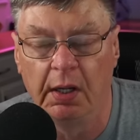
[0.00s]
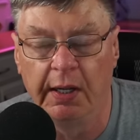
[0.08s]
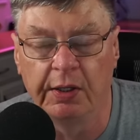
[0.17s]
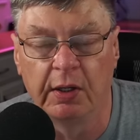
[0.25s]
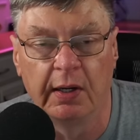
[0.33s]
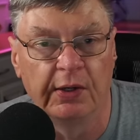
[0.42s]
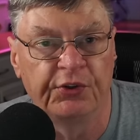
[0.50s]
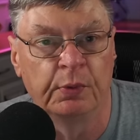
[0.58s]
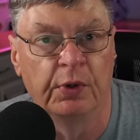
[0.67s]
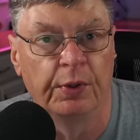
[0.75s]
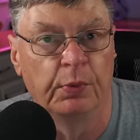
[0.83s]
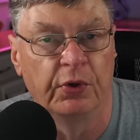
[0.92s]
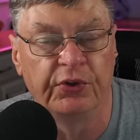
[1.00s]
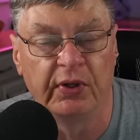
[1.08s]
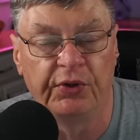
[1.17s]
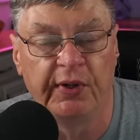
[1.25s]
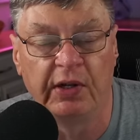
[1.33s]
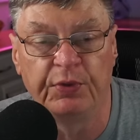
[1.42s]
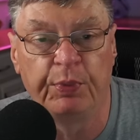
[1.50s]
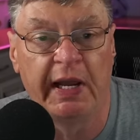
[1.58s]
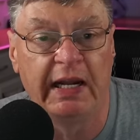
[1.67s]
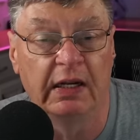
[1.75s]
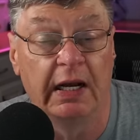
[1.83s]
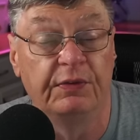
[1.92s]
it caused some of the most intense
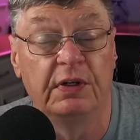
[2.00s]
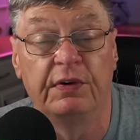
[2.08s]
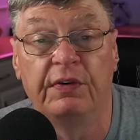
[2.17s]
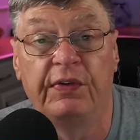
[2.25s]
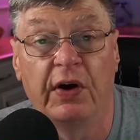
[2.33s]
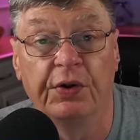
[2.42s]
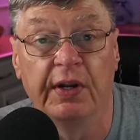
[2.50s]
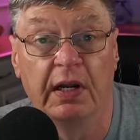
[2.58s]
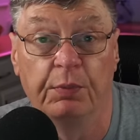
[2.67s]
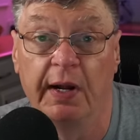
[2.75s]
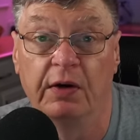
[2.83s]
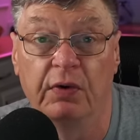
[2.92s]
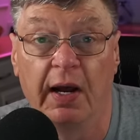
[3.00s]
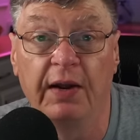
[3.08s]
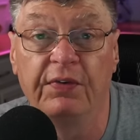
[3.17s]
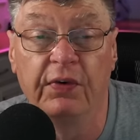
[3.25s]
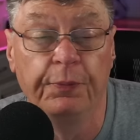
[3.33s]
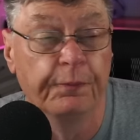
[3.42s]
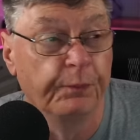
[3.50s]
pain I've ever felt in my life.